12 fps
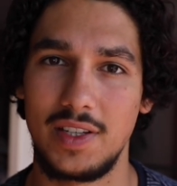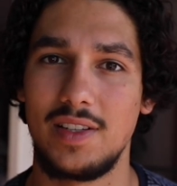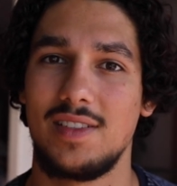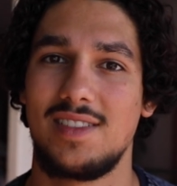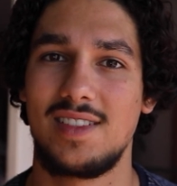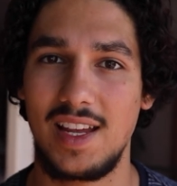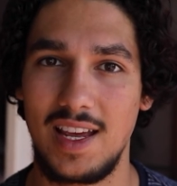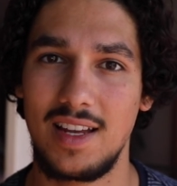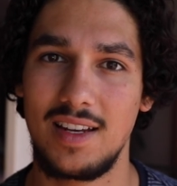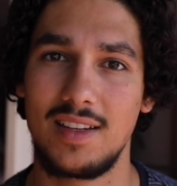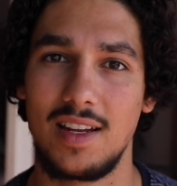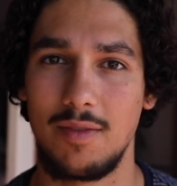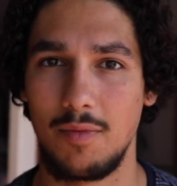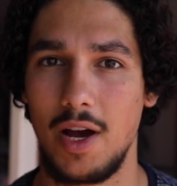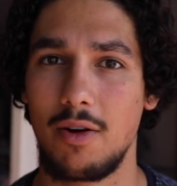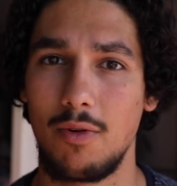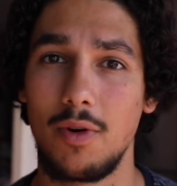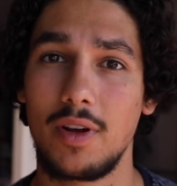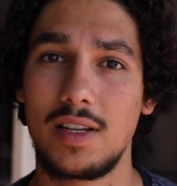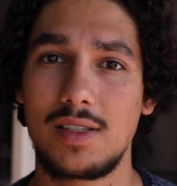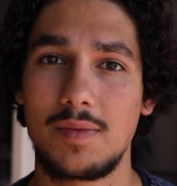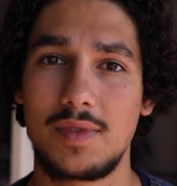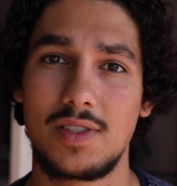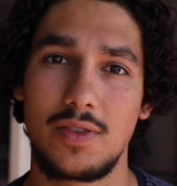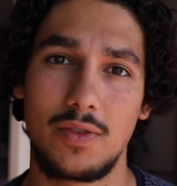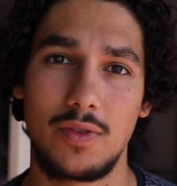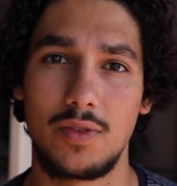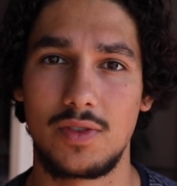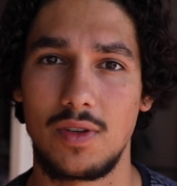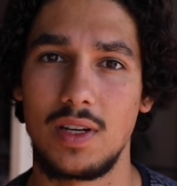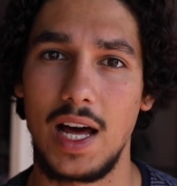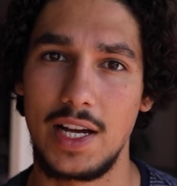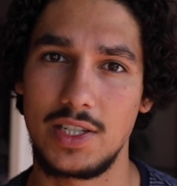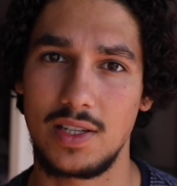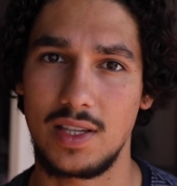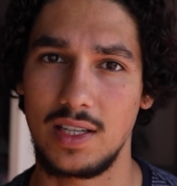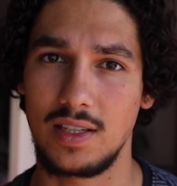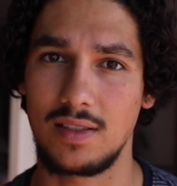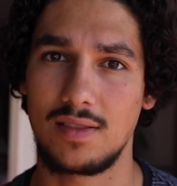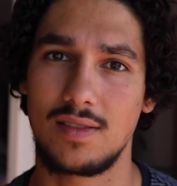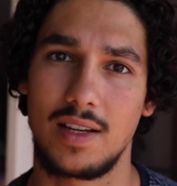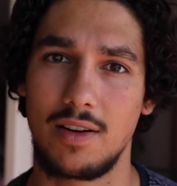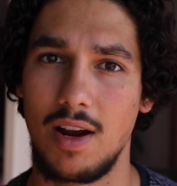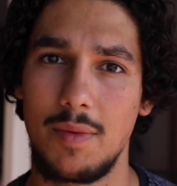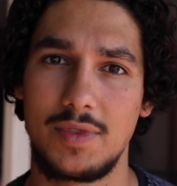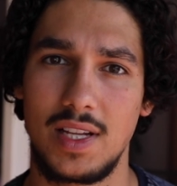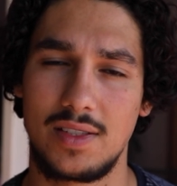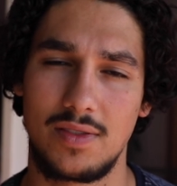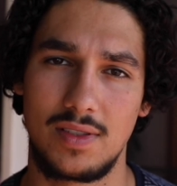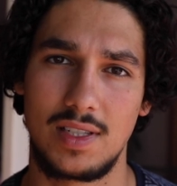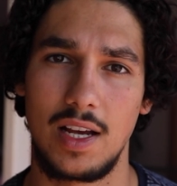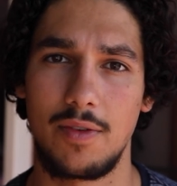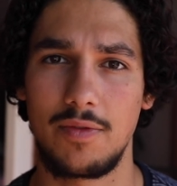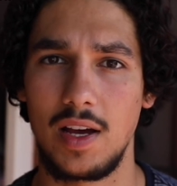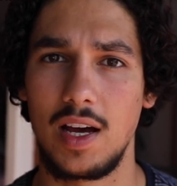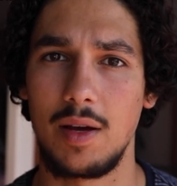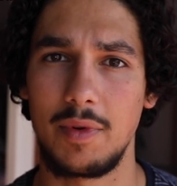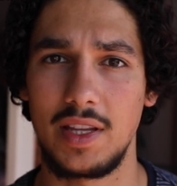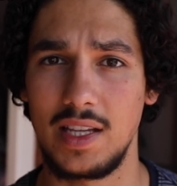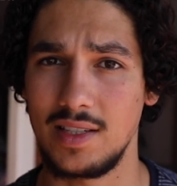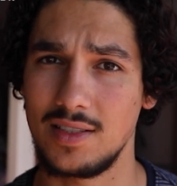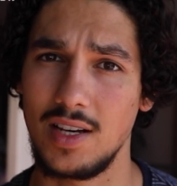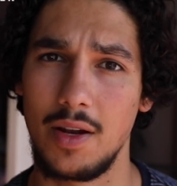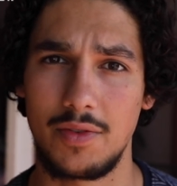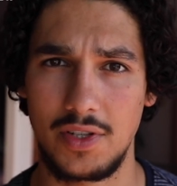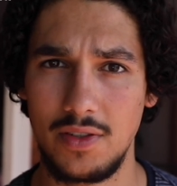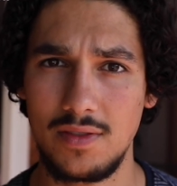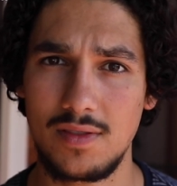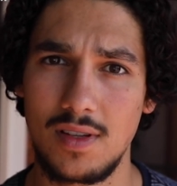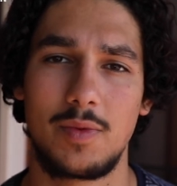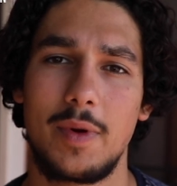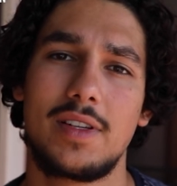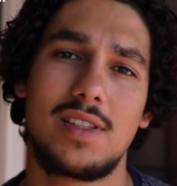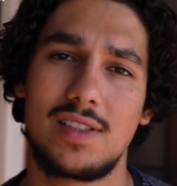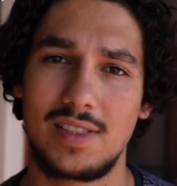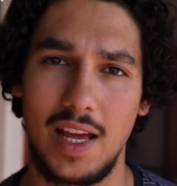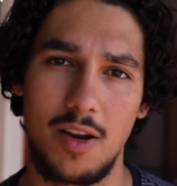the sand and microorganisms to sort of larger things like crabs and that sort of stuff in the intertidal zones. We basically just sat